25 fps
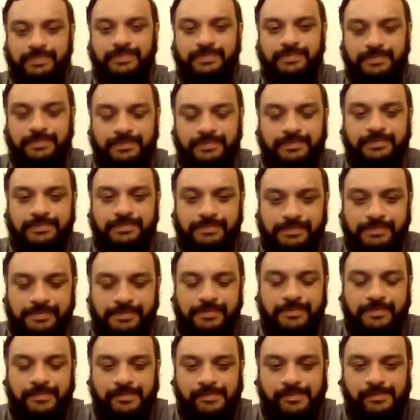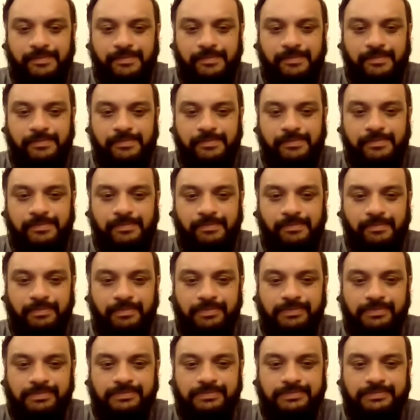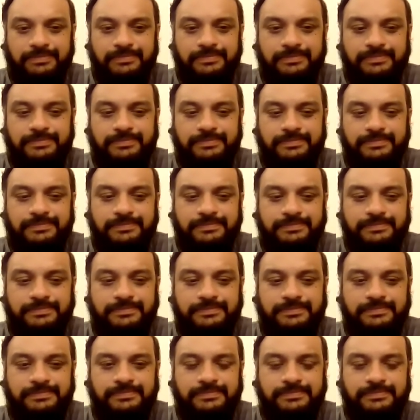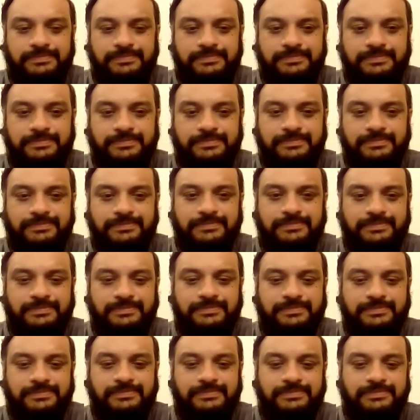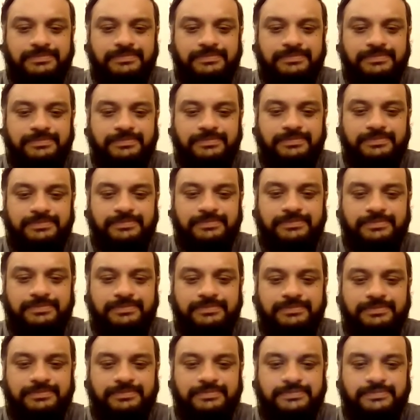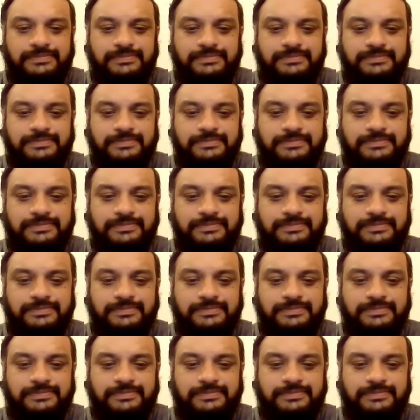No words are spoken by the person on screen.